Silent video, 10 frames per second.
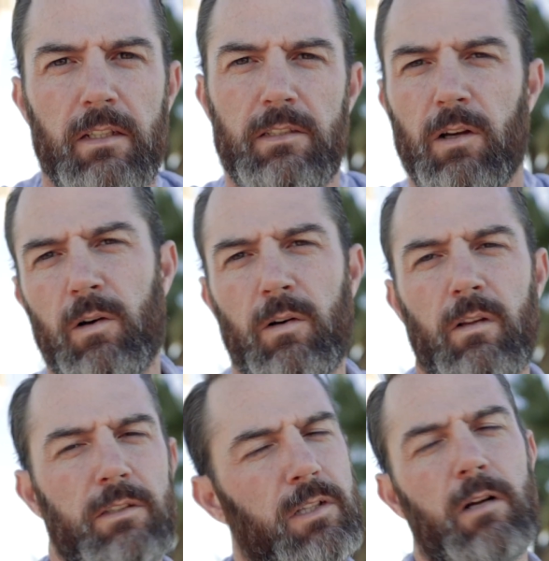
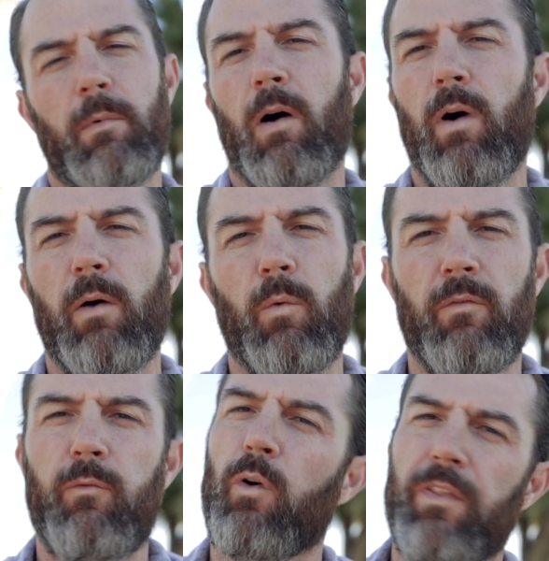So let's talk about why
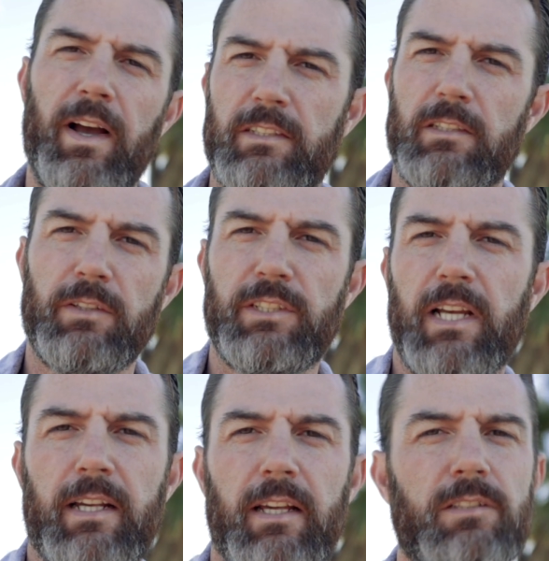one four thousandth of a
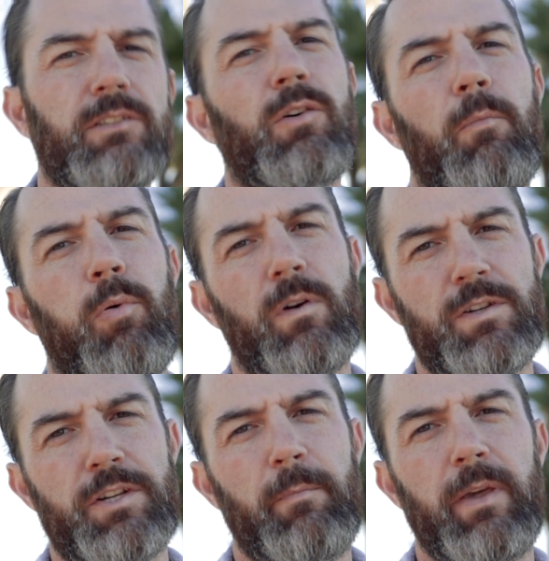second is so
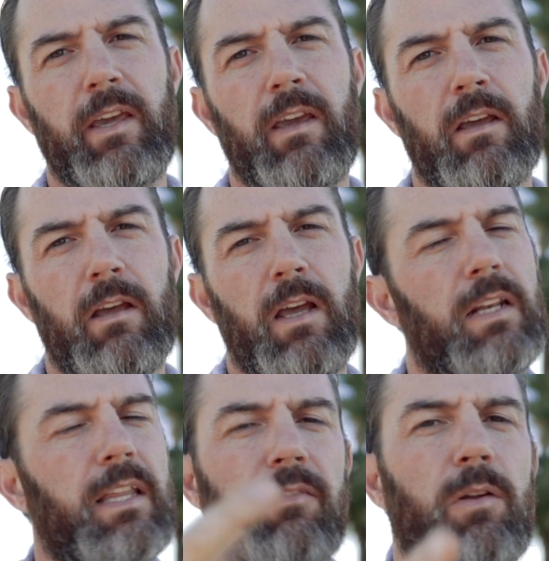important to me
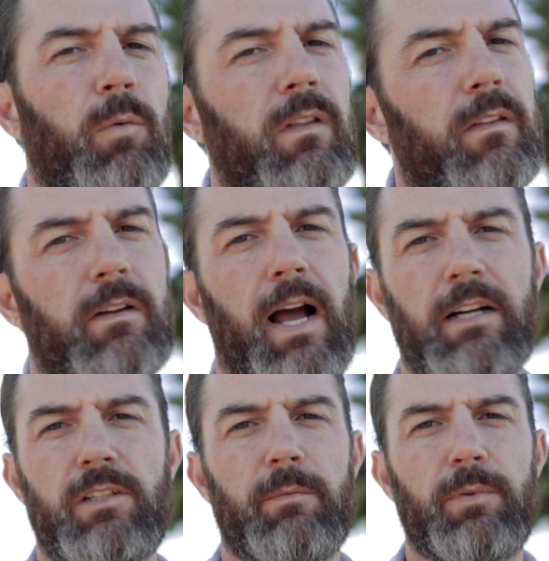and definitely one of the
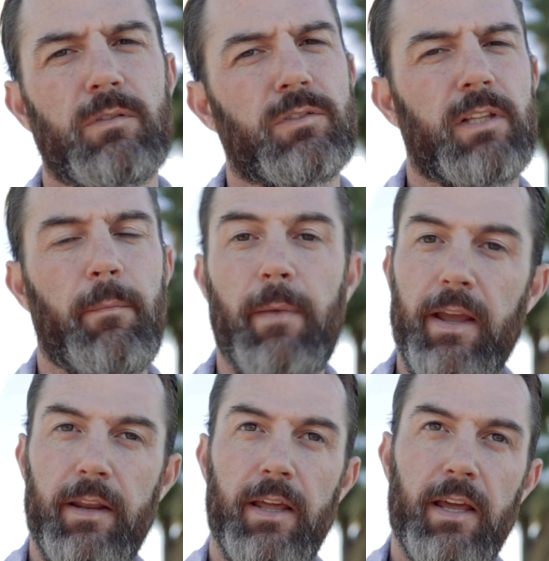attributes that
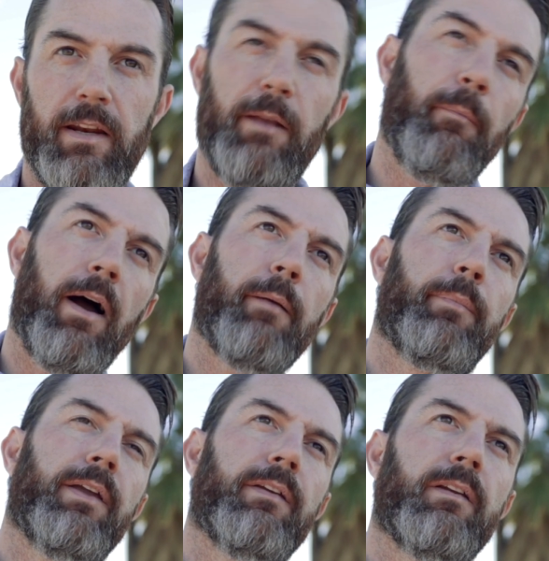made it, in my
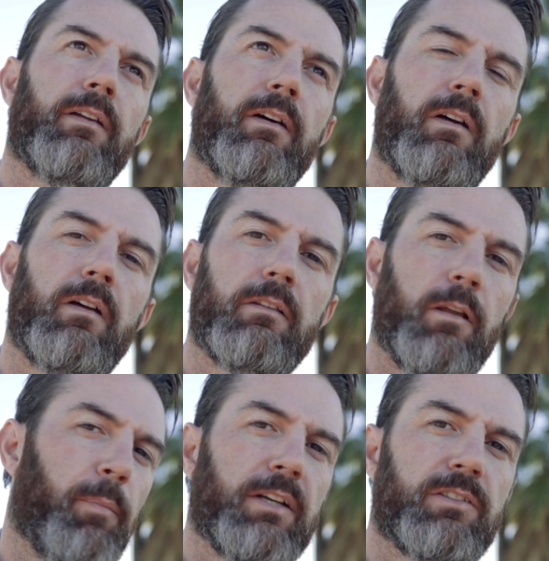opinion,
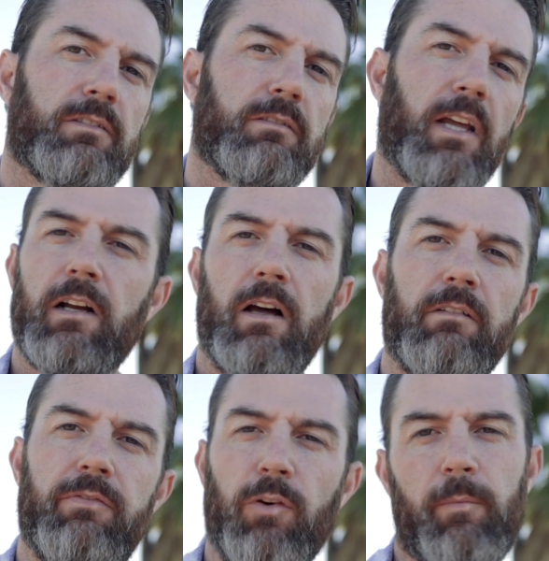the best
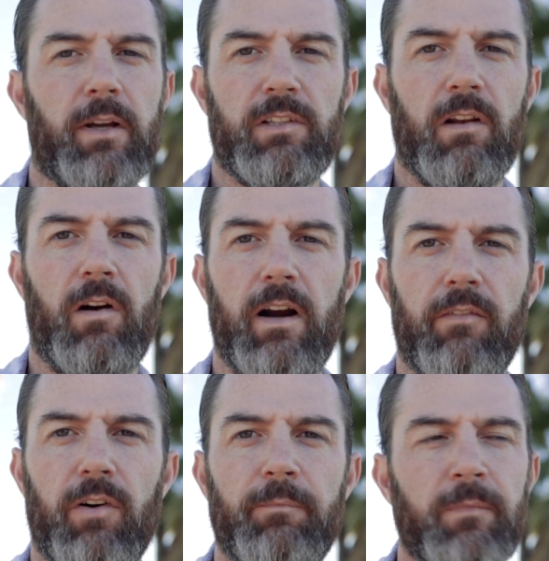Nikon film SLR
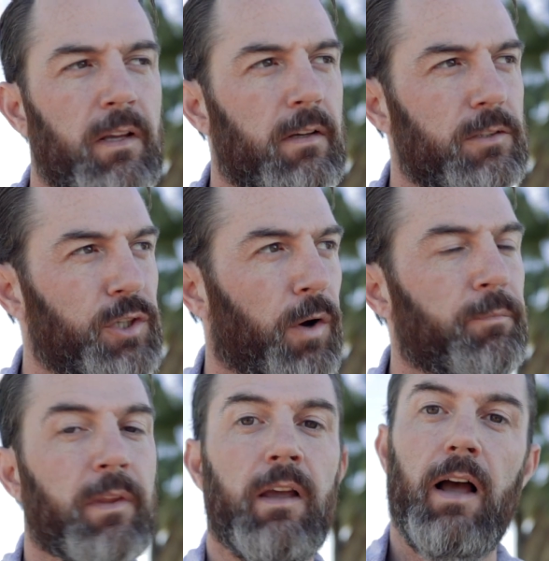ever. So
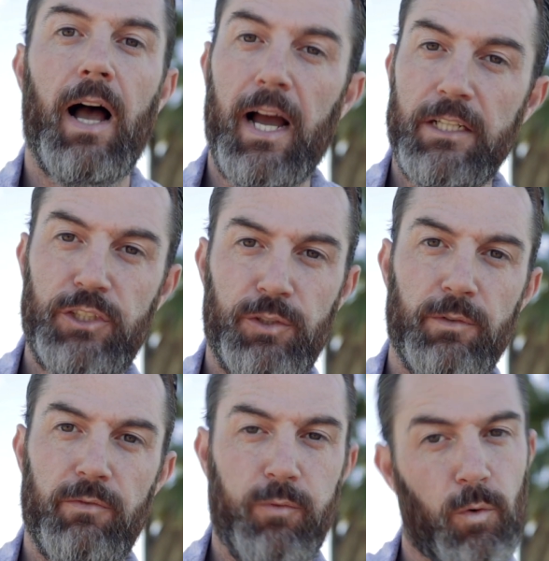I
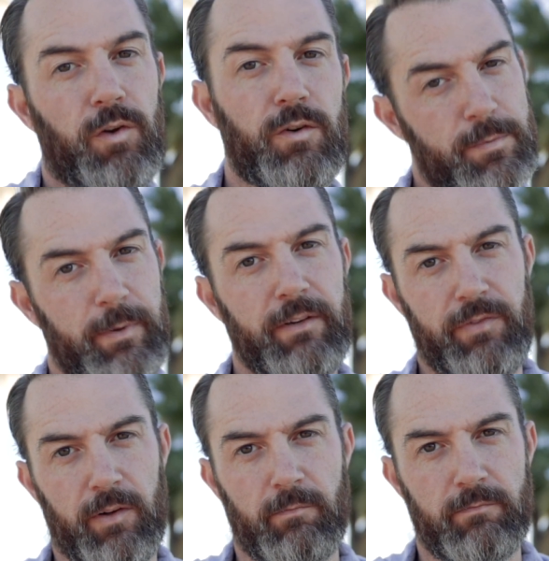shoot 400 speed
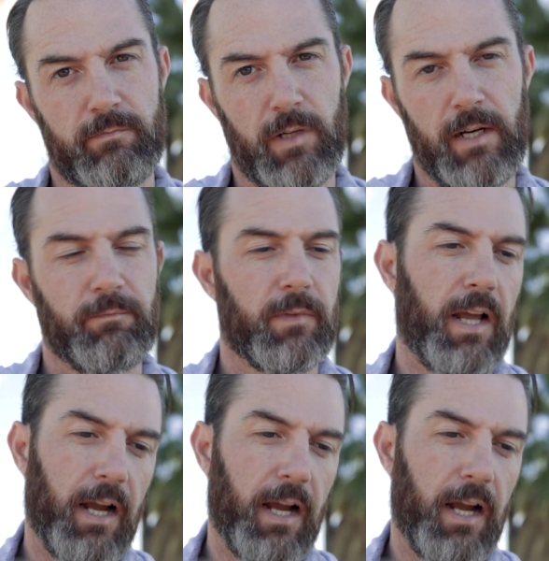film, right?